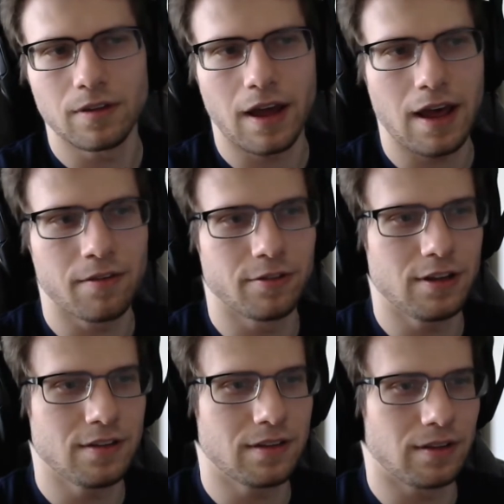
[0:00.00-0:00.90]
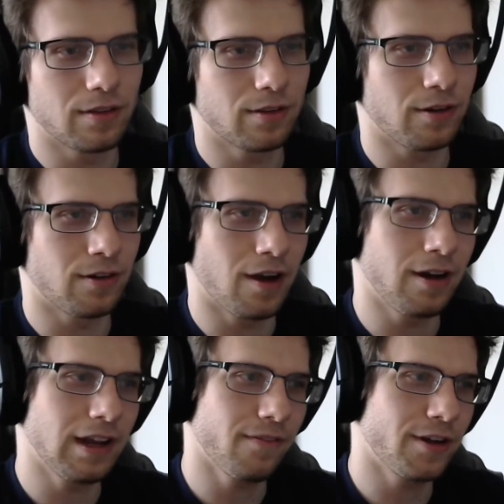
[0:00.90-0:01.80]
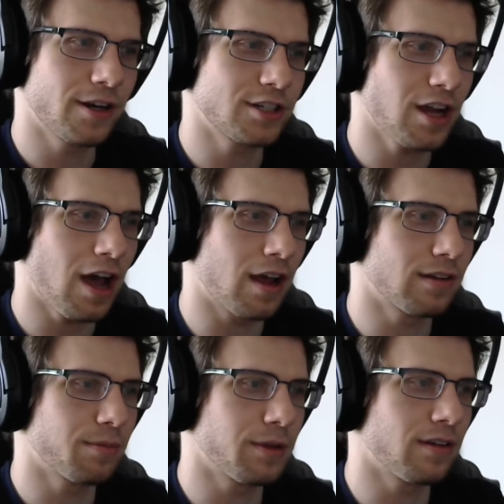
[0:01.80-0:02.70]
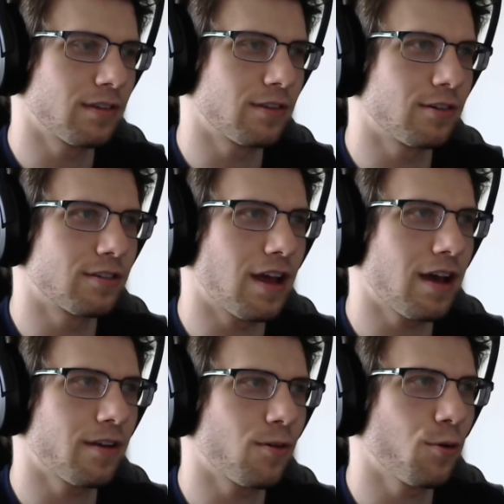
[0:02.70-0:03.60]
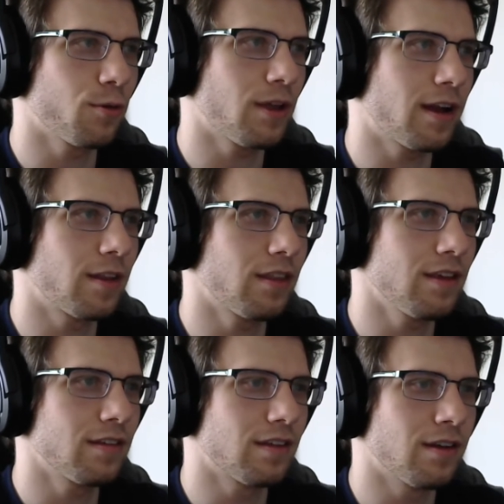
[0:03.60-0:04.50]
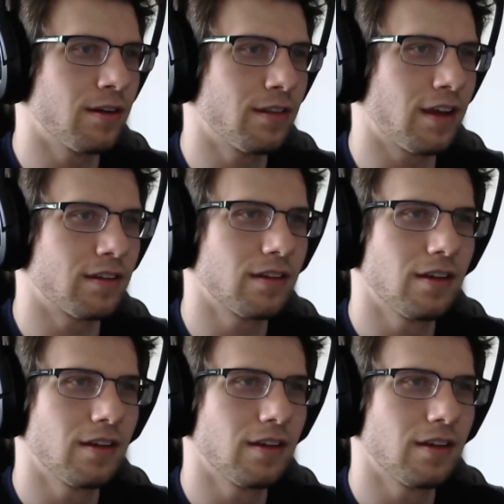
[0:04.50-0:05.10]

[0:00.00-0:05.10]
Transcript: half decent, so I'll give it a shot because there's not a whole lot of things here that